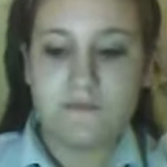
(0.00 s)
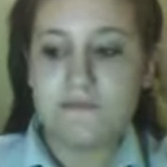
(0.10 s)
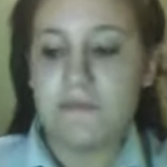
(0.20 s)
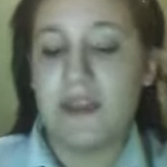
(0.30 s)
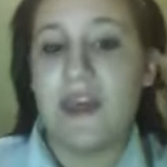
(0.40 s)

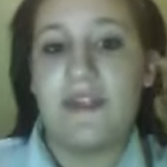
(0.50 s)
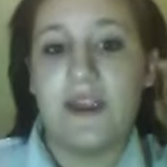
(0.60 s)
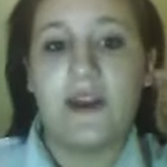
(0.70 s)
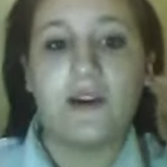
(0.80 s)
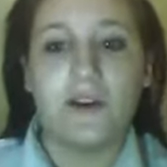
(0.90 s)
But yeah, they
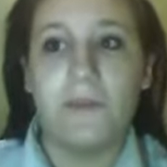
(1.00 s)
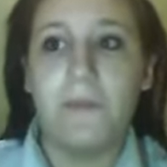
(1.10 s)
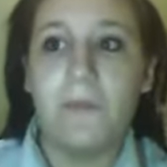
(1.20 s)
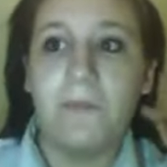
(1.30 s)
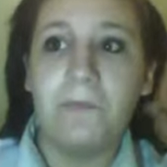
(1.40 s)
are good.
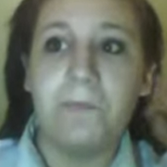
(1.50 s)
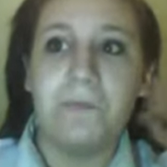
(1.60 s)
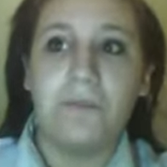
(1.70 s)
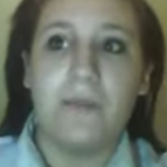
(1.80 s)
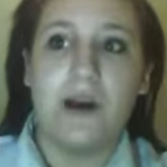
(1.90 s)

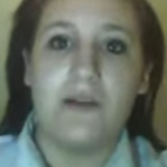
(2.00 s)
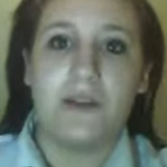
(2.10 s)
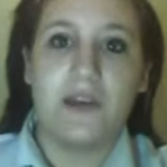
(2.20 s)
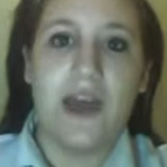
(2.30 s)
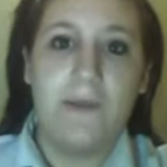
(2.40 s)
But
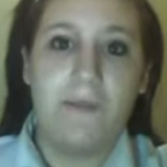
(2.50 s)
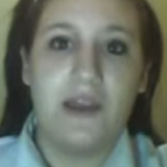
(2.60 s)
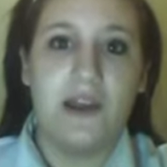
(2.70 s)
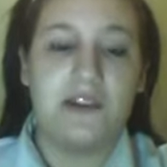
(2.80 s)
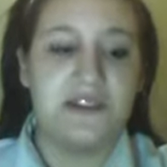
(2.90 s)
you can be
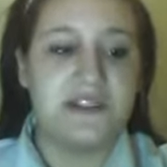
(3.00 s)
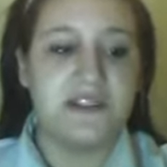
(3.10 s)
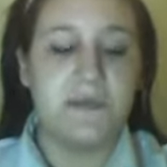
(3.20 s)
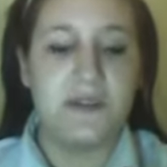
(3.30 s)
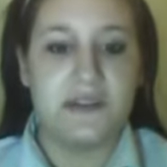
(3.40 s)
allergic to
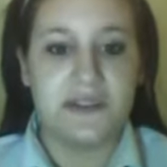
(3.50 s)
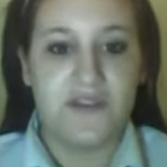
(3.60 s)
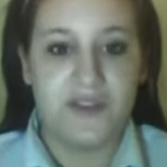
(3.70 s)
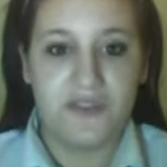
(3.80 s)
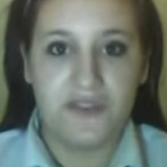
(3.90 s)
some of the
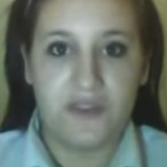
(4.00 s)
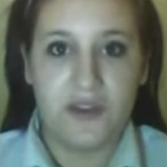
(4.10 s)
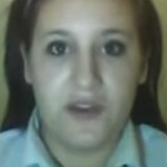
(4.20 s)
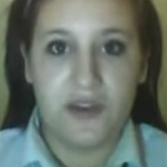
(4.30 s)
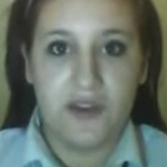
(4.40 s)
stuff
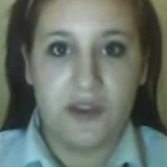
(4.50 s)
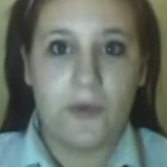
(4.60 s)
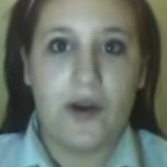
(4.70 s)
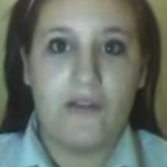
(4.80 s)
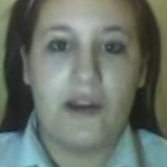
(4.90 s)
if you
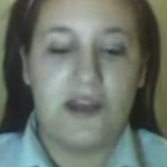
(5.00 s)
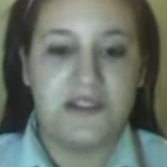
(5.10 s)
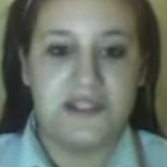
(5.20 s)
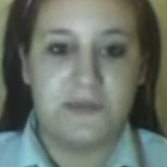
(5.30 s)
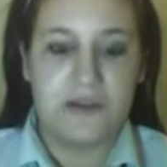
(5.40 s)
are
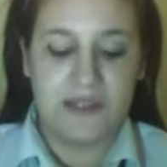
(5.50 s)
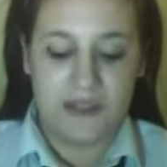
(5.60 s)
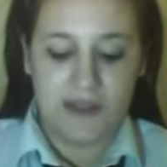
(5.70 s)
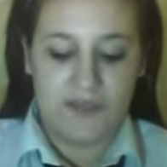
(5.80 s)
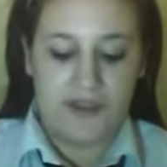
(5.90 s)
allergic to
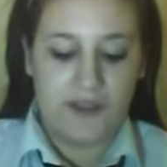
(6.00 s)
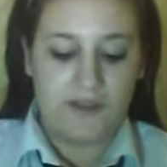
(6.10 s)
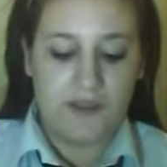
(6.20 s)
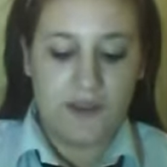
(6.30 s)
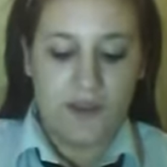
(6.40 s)
particular things.
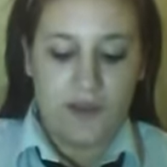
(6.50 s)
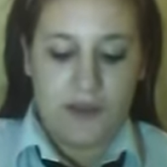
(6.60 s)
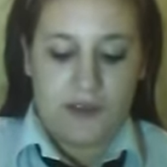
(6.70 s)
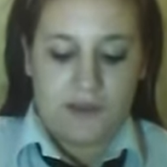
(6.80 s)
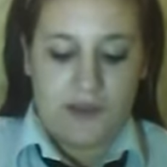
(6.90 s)

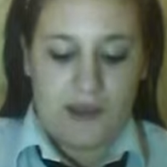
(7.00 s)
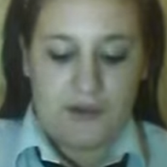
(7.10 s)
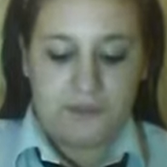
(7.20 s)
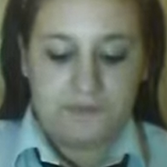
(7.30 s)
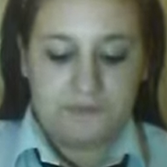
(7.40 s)
So,
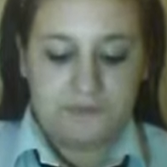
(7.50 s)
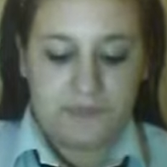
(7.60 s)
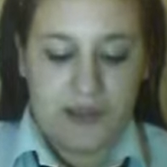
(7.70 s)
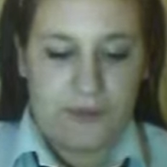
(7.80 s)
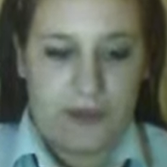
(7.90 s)

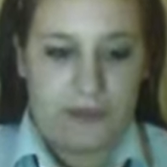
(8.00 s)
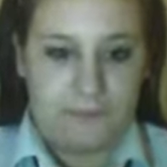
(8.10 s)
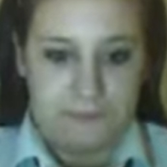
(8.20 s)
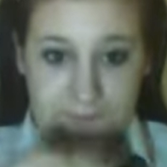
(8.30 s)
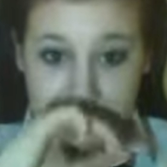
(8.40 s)
anyway,
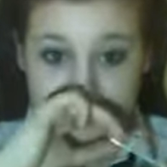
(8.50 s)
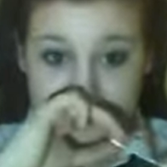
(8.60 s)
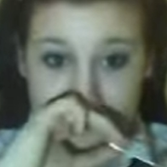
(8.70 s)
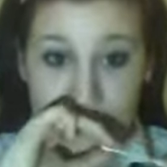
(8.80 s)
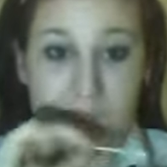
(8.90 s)

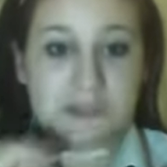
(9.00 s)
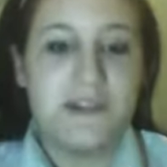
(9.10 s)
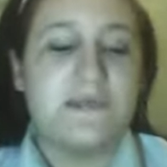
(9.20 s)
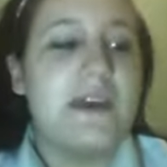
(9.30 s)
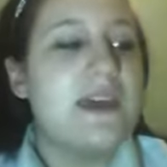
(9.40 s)

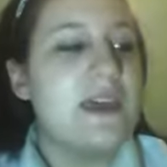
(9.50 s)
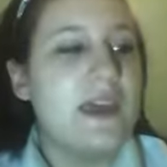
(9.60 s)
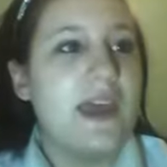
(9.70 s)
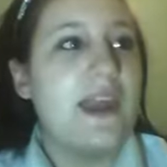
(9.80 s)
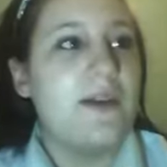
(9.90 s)
excuse me.
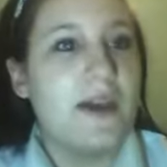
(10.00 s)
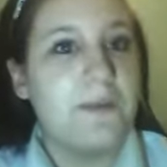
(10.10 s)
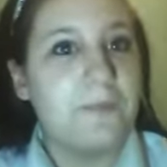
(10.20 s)
Anyway,